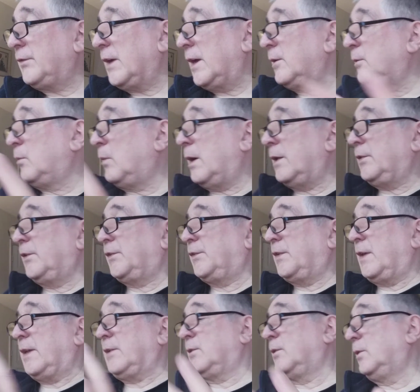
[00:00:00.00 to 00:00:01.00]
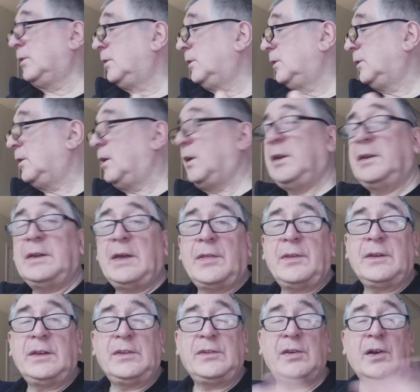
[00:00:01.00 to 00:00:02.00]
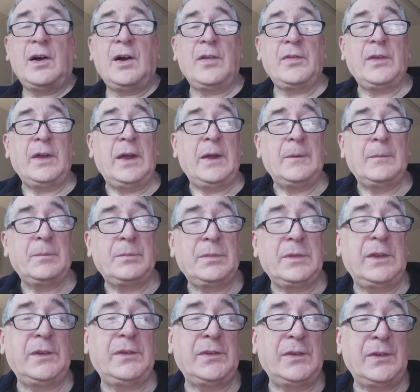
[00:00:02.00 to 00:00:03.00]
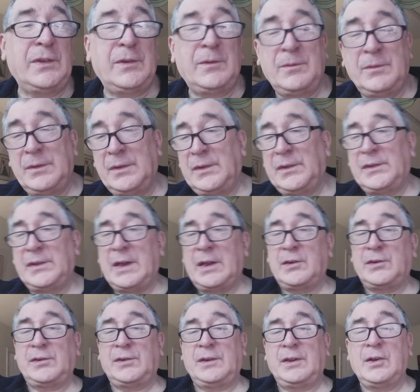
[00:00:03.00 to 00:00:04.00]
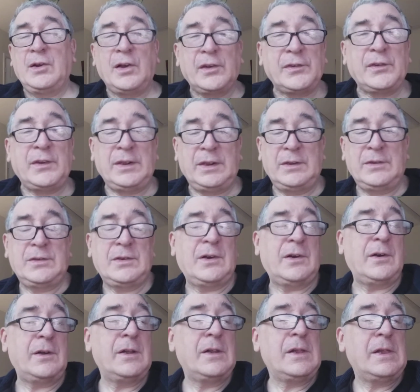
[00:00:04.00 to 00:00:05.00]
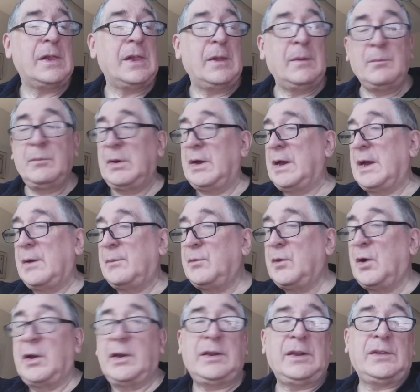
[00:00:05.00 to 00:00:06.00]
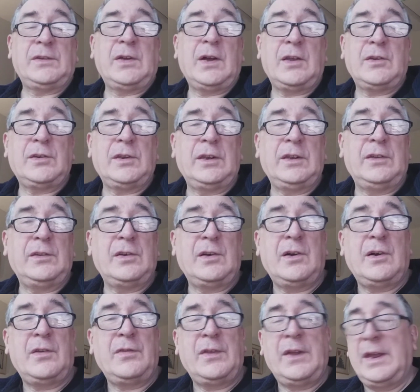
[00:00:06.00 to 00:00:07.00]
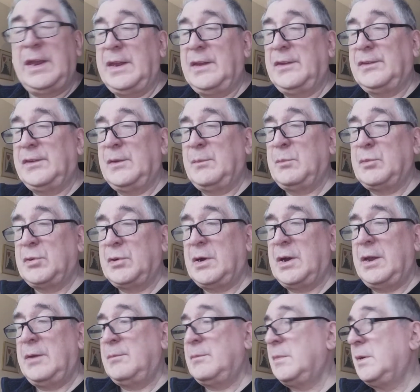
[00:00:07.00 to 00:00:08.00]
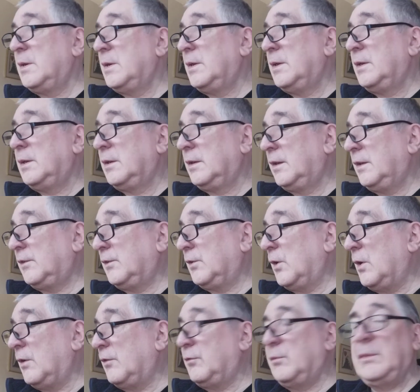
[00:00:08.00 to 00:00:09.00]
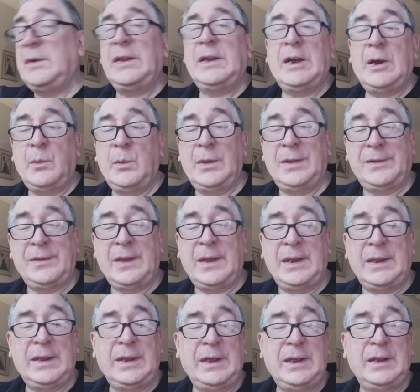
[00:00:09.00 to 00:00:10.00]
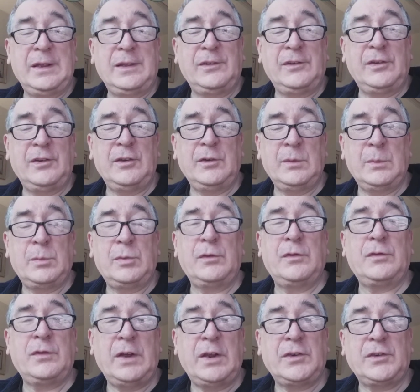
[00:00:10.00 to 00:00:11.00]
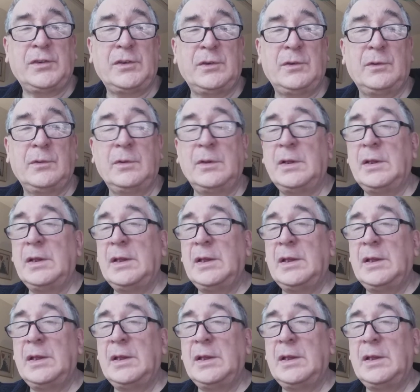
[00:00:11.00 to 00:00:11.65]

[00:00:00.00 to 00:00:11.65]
done one saddle on another guitar that isn't such a costly guitar, but I'm not going to touch a guitar that is a prime guitar for me. I will take it to a professional.